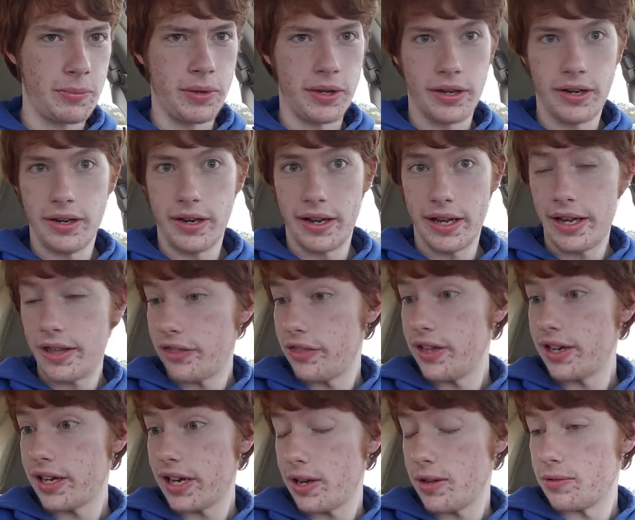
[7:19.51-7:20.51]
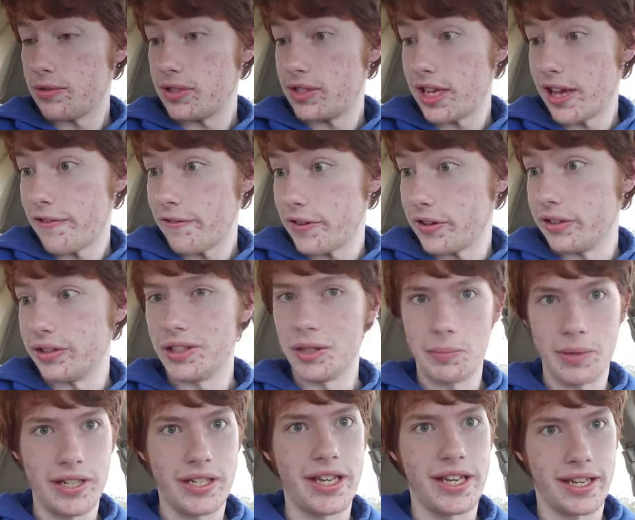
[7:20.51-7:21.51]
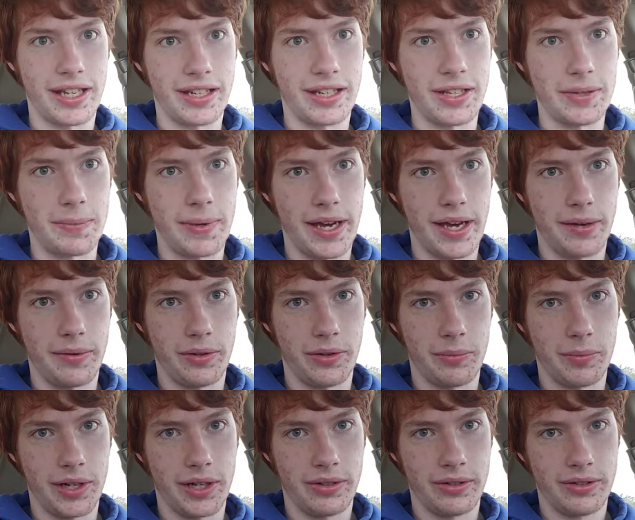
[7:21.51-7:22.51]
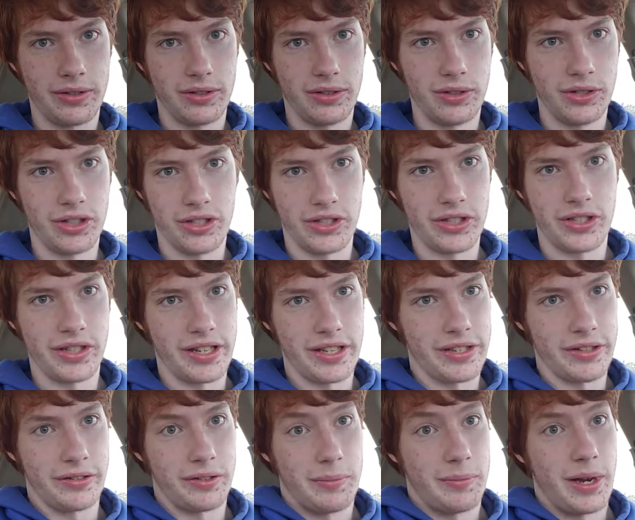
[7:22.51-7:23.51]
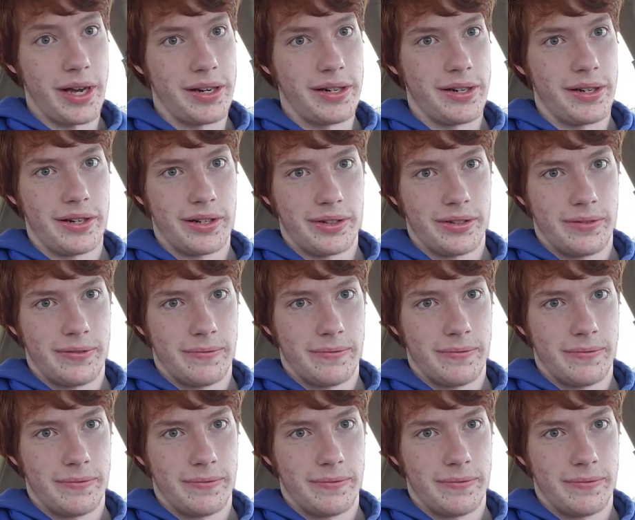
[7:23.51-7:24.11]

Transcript: but I think I'll definitely be taking this back with me just as a reminder.